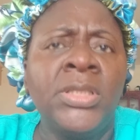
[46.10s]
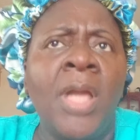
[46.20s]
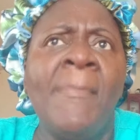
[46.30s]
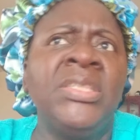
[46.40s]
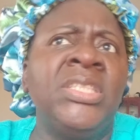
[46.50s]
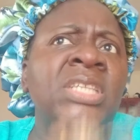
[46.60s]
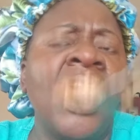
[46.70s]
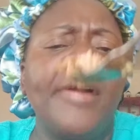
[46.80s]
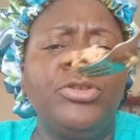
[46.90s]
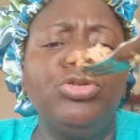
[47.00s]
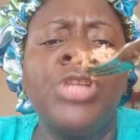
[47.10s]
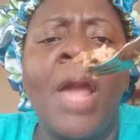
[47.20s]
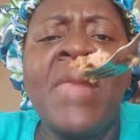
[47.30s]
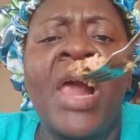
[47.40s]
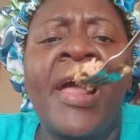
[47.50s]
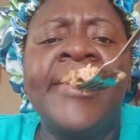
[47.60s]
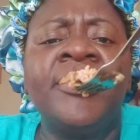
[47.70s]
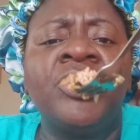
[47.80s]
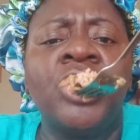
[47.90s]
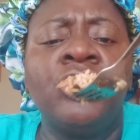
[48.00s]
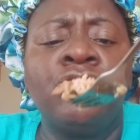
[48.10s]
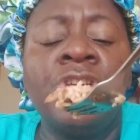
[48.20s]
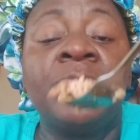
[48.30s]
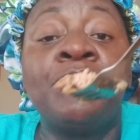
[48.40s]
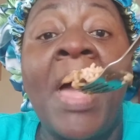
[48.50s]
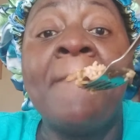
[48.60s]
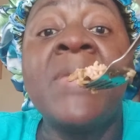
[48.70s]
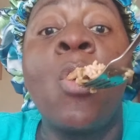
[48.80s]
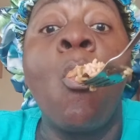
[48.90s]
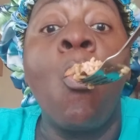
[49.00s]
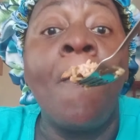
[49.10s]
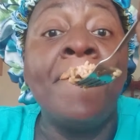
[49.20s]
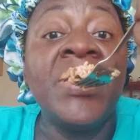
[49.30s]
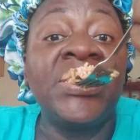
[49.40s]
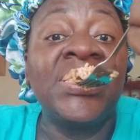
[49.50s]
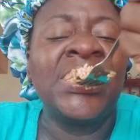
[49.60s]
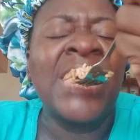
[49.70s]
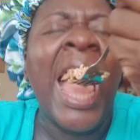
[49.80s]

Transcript: me do ya today, me concentrate on my own business.